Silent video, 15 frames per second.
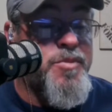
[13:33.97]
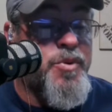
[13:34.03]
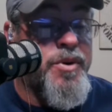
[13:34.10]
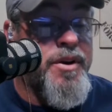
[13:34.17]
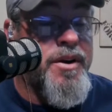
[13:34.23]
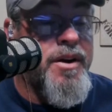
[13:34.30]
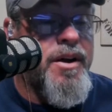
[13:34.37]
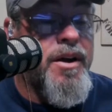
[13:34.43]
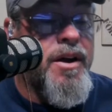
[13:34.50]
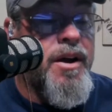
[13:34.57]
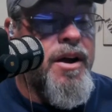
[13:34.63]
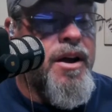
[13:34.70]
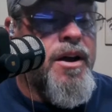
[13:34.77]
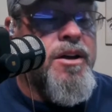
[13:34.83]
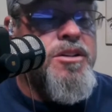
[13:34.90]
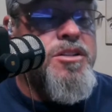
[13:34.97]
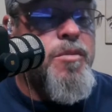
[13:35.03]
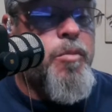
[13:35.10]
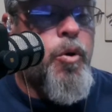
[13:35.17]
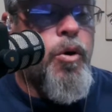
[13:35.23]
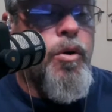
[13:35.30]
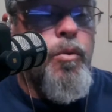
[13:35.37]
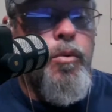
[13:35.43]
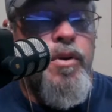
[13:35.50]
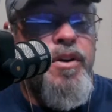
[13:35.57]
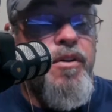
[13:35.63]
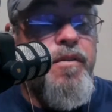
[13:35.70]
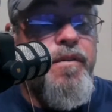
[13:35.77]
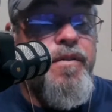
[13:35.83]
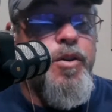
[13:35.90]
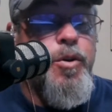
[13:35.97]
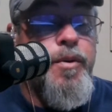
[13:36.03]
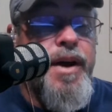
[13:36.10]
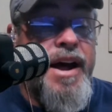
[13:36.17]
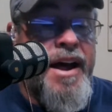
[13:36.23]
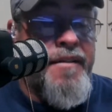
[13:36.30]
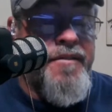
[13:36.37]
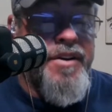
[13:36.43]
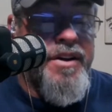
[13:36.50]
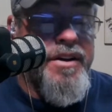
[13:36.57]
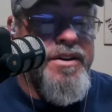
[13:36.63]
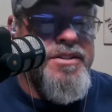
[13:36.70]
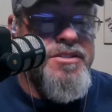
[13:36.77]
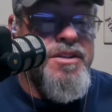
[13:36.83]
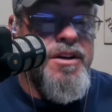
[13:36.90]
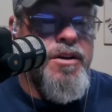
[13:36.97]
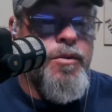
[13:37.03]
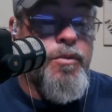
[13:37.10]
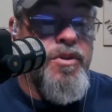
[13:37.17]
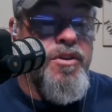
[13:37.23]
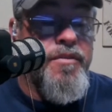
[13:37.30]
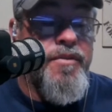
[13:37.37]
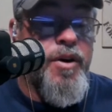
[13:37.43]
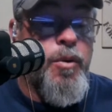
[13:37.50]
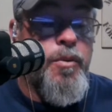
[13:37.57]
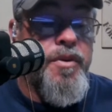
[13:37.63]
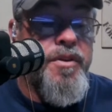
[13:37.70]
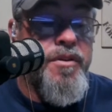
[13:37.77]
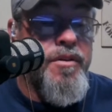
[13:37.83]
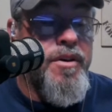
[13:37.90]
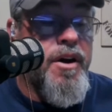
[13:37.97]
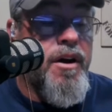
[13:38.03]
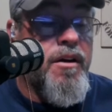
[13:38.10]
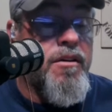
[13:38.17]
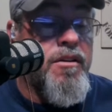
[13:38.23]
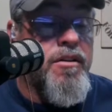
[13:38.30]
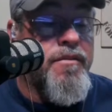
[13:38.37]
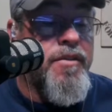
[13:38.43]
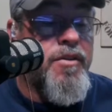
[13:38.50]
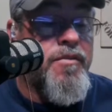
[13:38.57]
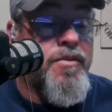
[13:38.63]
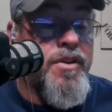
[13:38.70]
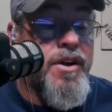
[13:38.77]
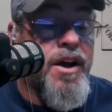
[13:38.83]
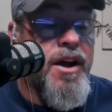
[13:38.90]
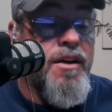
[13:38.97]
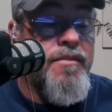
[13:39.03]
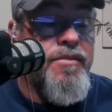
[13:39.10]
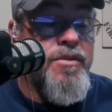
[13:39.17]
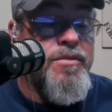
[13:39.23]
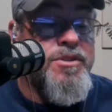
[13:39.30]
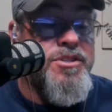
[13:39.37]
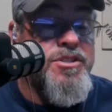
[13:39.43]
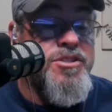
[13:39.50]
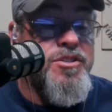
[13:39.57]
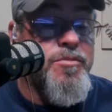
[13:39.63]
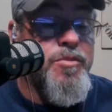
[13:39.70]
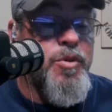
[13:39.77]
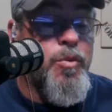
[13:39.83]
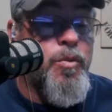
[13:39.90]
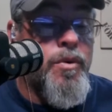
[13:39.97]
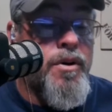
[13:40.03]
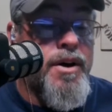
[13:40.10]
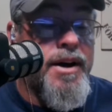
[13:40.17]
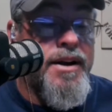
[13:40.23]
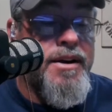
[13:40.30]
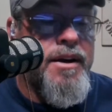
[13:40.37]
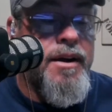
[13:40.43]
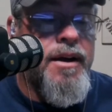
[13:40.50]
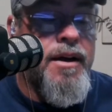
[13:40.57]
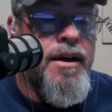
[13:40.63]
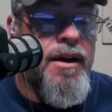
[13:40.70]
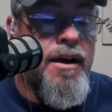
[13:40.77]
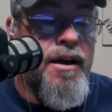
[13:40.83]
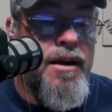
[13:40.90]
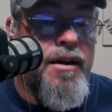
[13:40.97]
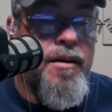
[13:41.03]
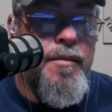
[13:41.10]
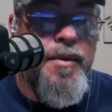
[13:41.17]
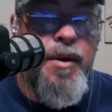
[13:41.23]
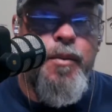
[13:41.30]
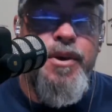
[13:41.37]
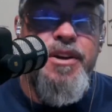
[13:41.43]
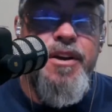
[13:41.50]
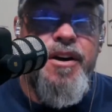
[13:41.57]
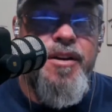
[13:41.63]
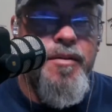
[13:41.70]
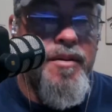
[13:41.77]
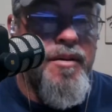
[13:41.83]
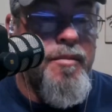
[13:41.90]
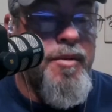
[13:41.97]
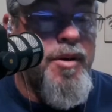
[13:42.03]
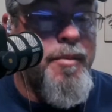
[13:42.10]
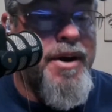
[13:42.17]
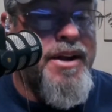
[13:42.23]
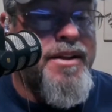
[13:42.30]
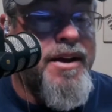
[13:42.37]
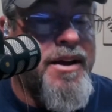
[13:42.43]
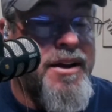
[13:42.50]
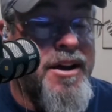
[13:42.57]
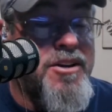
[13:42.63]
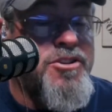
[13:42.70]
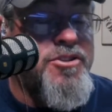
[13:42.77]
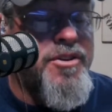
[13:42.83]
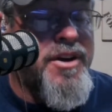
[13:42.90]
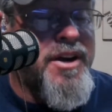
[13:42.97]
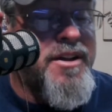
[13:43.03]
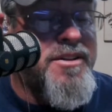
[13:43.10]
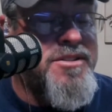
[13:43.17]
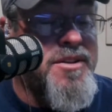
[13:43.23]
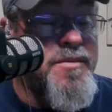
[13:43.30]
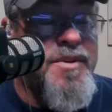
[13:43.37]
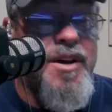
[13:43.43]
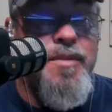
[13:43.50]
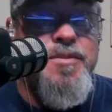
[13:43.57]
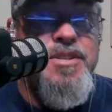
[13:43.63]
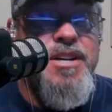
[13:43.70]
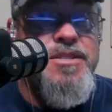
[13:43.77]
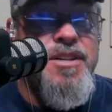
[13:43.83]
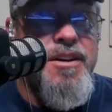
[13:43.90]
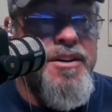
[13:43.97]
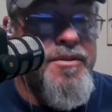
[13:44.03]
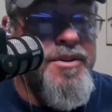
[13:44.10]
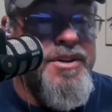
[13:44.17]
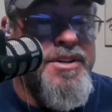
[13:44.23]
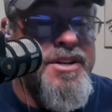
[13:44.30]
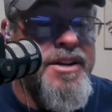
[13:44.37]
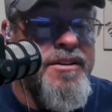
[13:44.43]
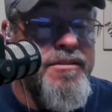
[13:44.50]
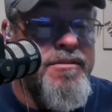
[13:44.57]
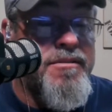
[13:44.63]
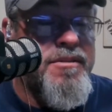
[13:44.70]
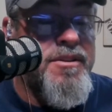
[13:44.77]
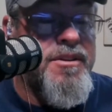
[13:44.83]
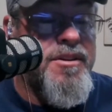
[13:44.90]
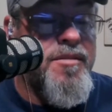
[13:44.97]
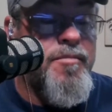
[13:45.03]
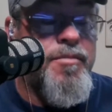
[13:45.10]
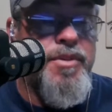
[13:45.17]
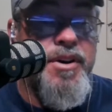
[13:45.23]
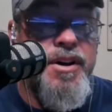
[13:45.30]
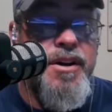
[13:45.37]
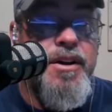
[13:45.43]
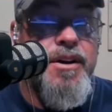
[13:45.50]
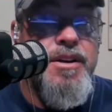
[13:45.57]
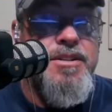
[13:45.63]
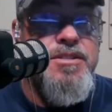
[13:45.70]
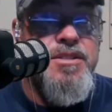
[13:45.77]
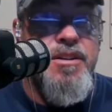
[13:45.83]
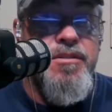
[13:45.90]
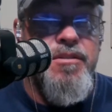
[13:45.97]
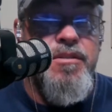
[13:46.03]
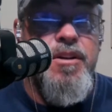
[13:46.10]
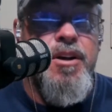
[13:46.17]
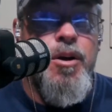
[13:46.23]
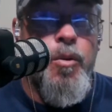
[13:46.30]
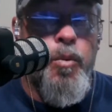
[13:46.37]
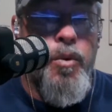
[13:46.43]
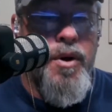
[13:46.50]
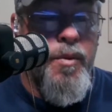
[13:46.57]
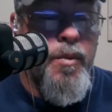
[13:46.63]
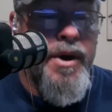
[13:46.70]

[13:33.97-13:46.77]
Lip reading: morning. Support real food advocates. When you vote with your dollar, you vote for the kind of food system you want. And we talked a little bit about that yesterday, that sometimes that's a loaded deal, but it's still one